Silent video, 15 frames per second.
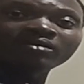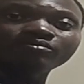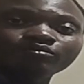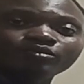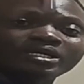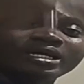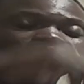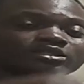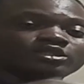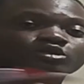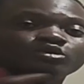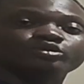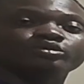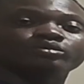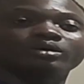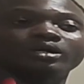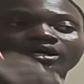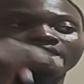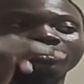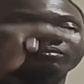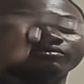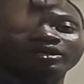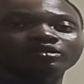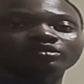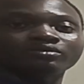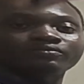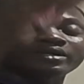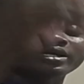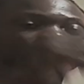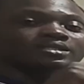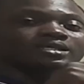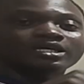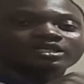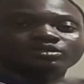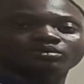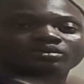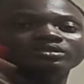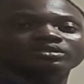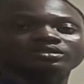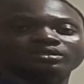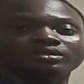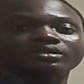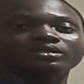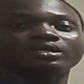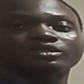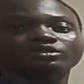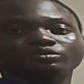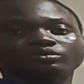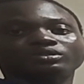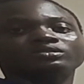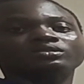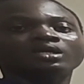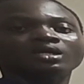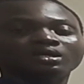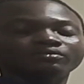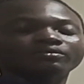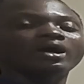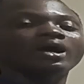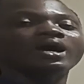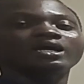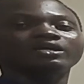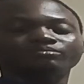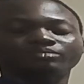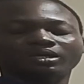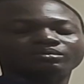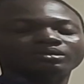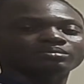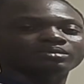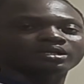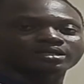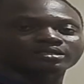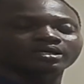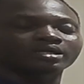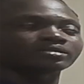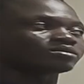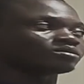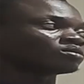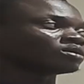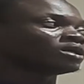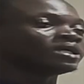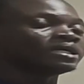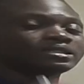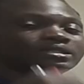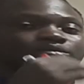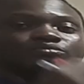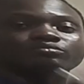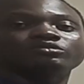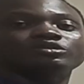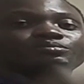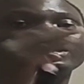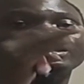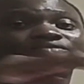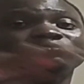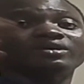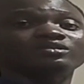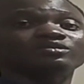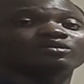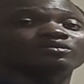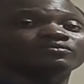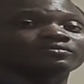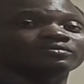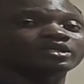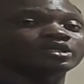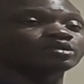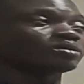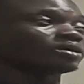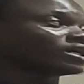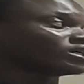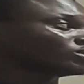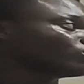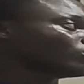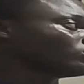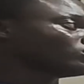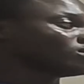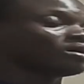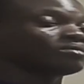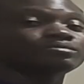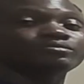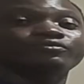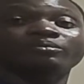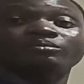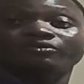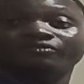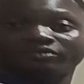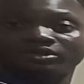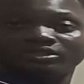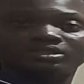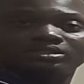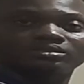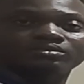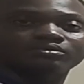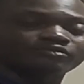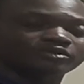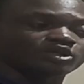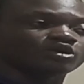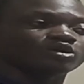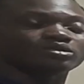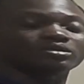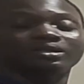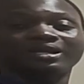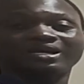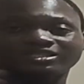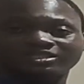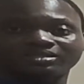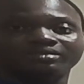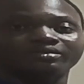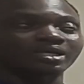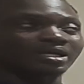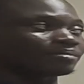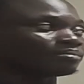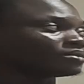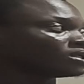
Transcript: when I showed you values of x. X1 is 3, x2 is I, blah blah blah, like that. So the respective values of x1 up from the first figure to the last term,